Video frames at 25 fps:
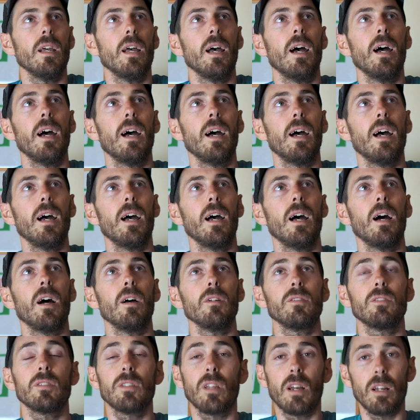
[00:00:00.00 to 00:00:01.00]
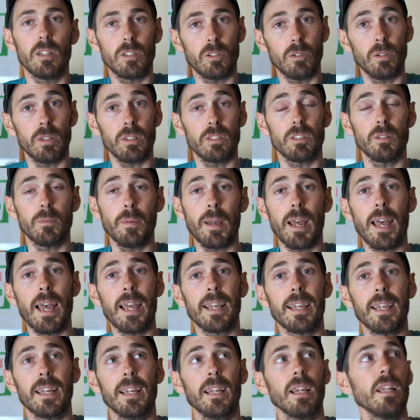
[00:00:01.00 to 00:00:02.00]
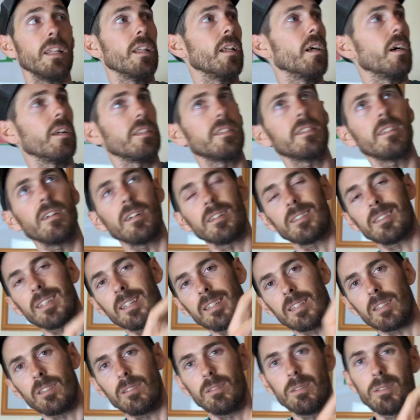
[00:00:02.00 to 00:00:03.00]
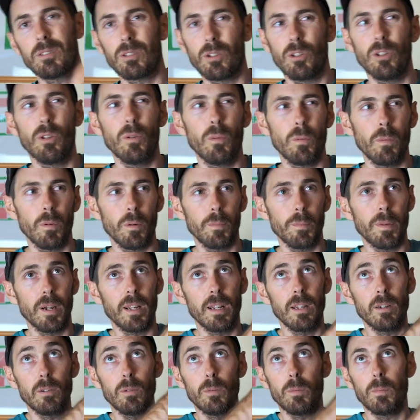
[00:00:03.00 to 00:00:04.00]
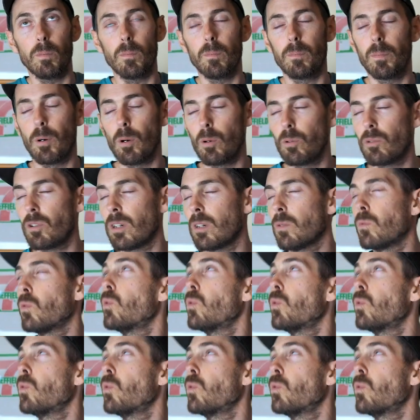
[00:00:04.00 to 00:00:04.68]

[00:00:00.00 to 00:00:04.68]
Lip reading: I'll start doing some hanging, and I tend to do this on my little bouldering